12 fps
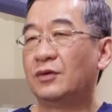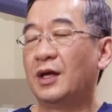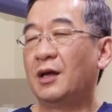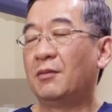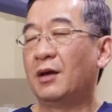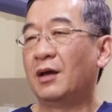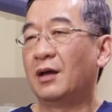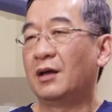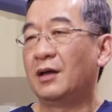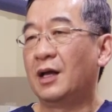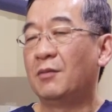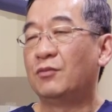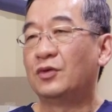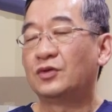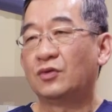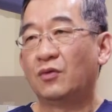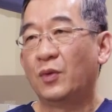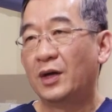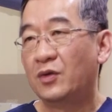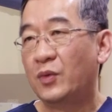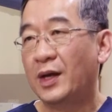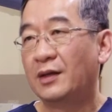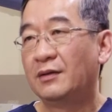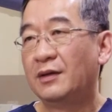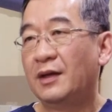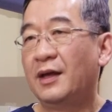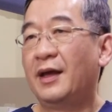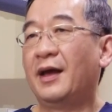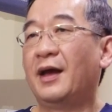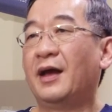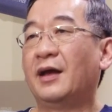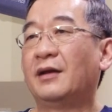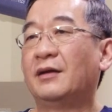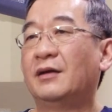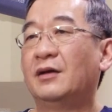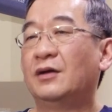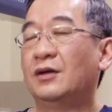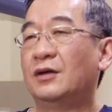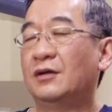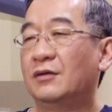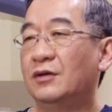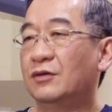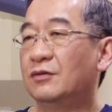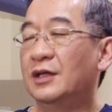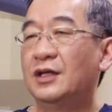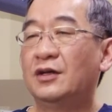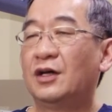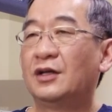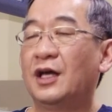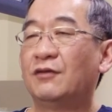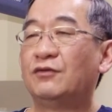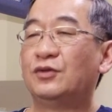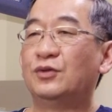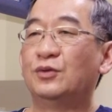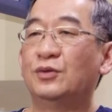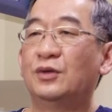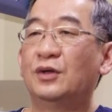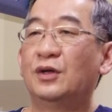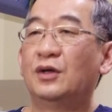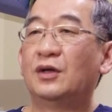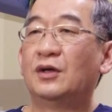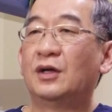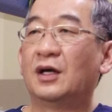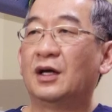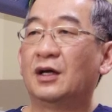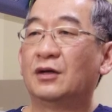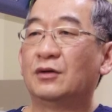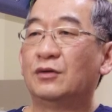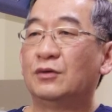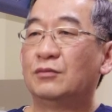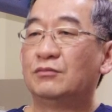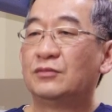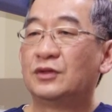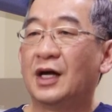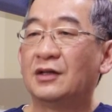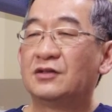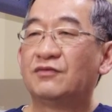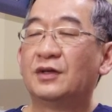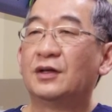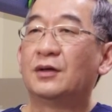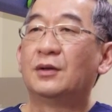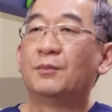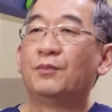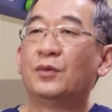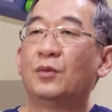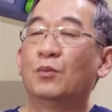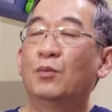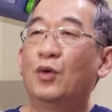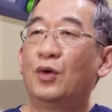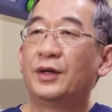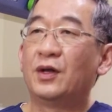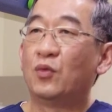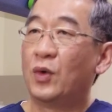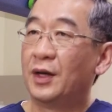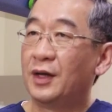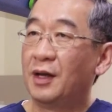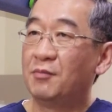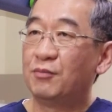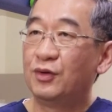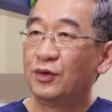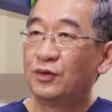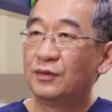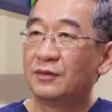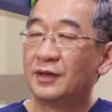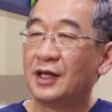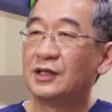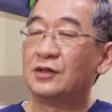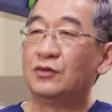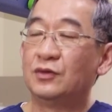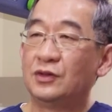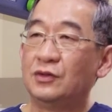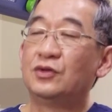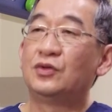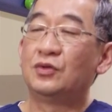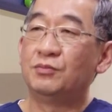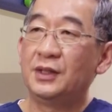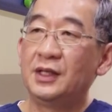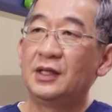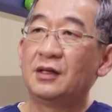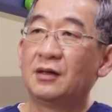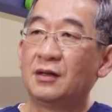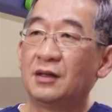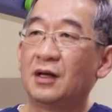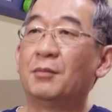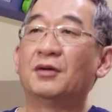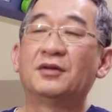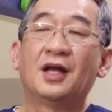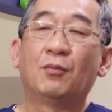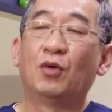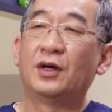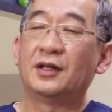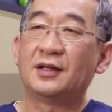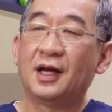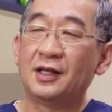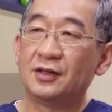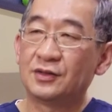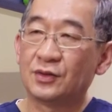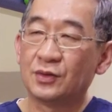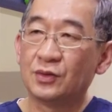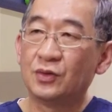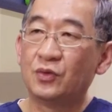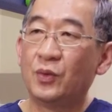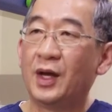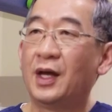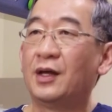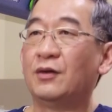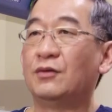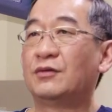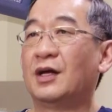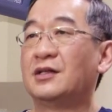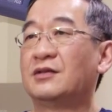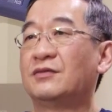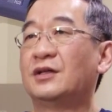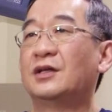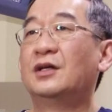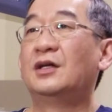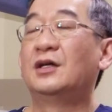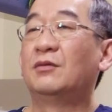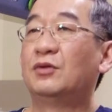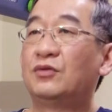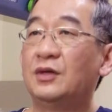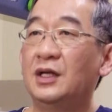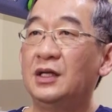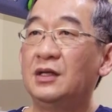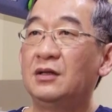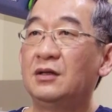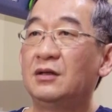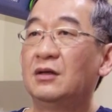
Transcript: the, uh, the embryos grow very well and you need not have to uh, transfer more than one embryo as used to be uh, about more than 10 years ago where you transfer three